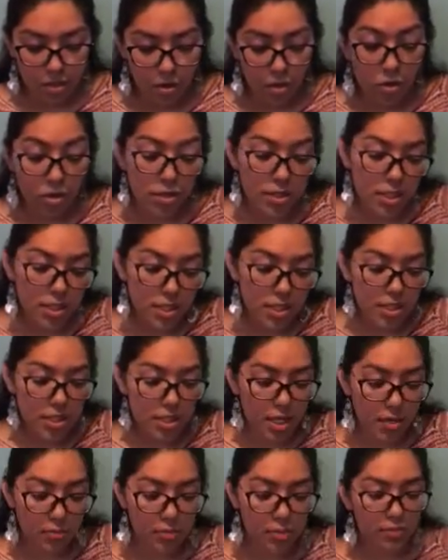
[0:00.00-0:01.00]
or these
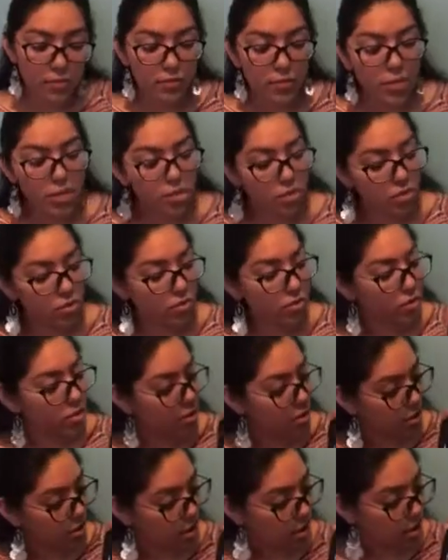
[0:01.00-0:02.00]
types of
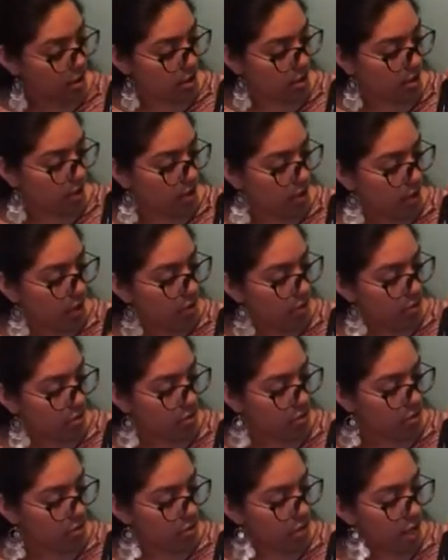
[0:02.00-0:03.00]
visuals, the
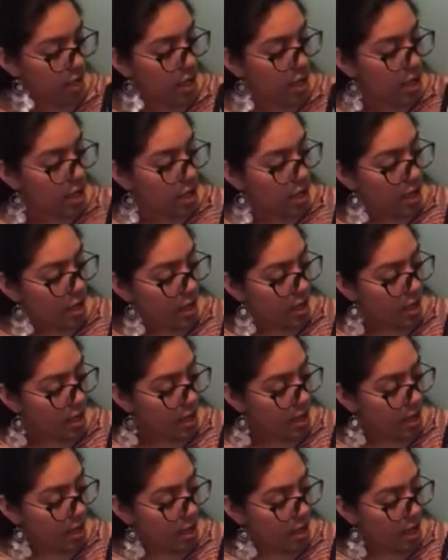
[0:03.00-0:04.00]
fractals,
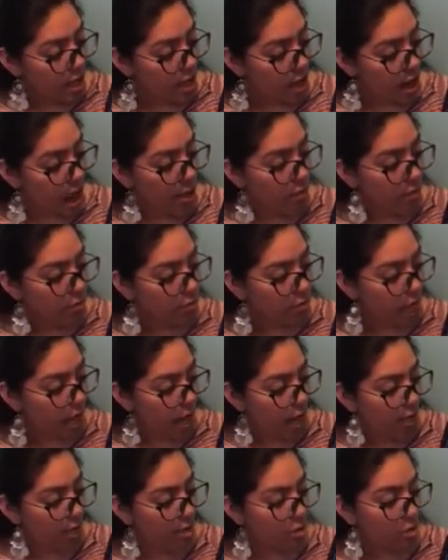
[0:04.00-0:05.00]
and I will
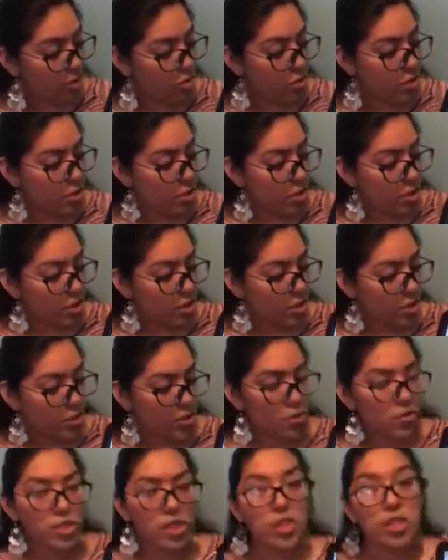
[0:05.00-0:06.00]
ask students
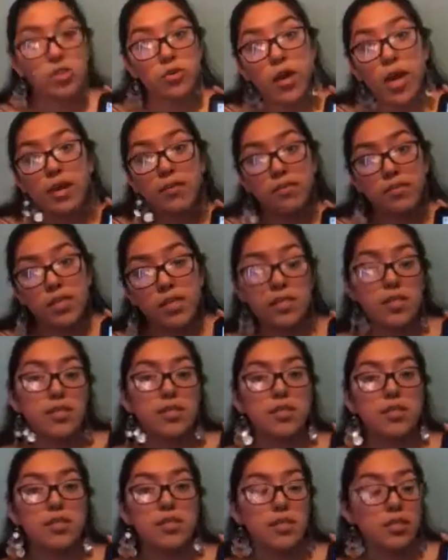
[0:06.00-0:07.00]
to describe
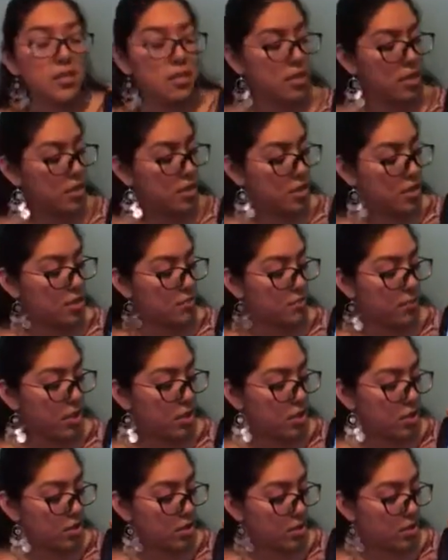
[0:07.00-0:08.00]
these
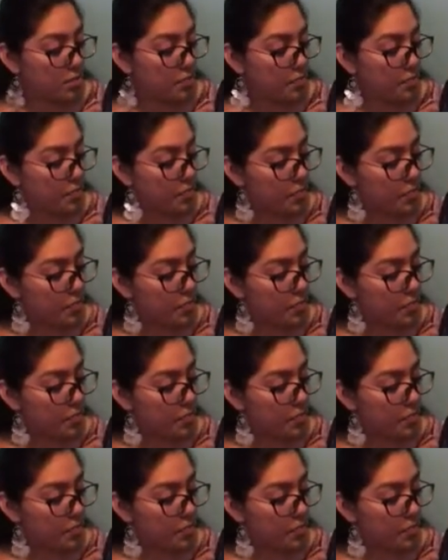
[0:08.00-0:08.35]
figures.